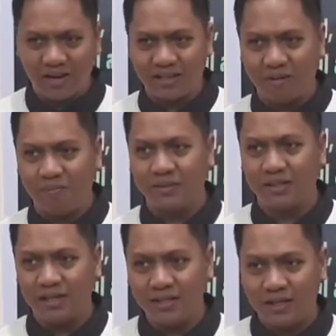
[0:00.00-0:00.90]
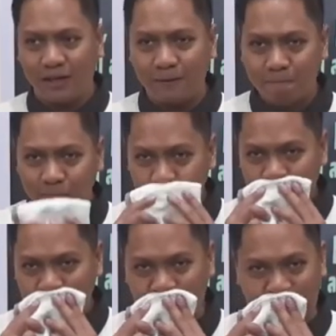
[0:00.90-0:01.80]
Galit lang ba sila? Hindi.
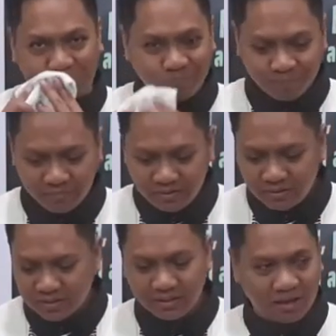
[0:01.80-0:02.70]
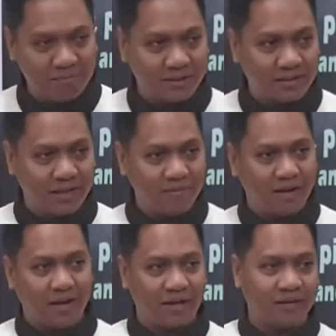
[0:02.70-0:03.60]
Sabbath day,
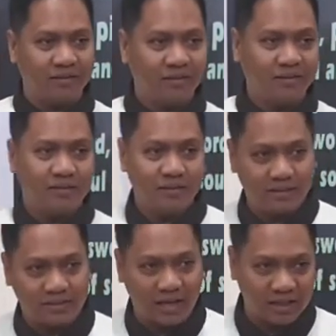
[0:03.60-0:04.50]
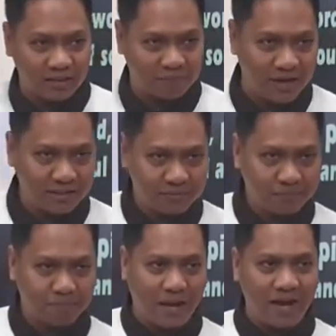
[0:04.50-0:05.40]
bakit? Yung sacrifice,
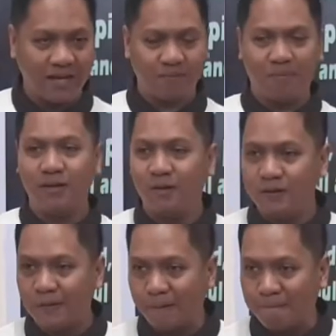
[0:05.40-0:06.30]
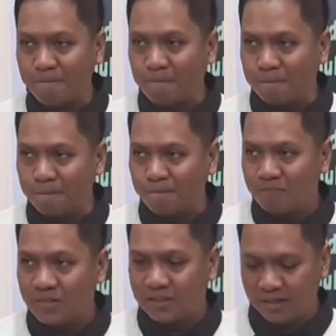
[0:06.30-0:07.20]
pangit ba yun?
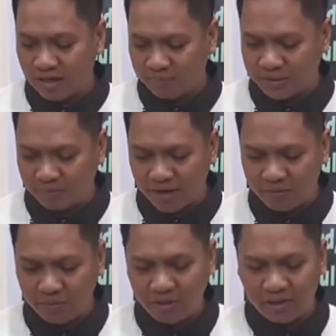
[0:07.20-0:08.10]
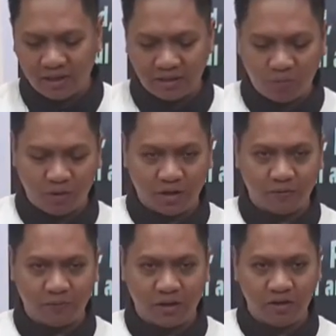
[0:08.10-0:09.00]
Sinabi sa Bible, the
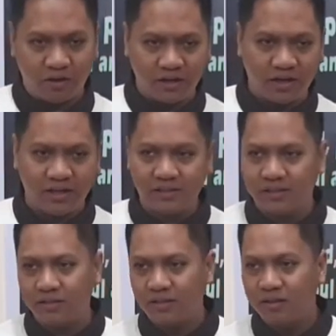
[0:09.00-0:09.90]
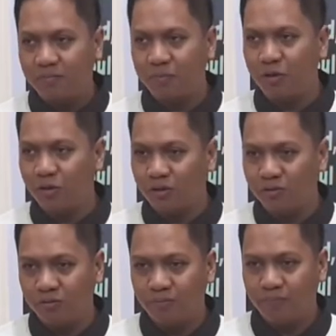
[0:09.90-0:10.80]
word of the Lord is pure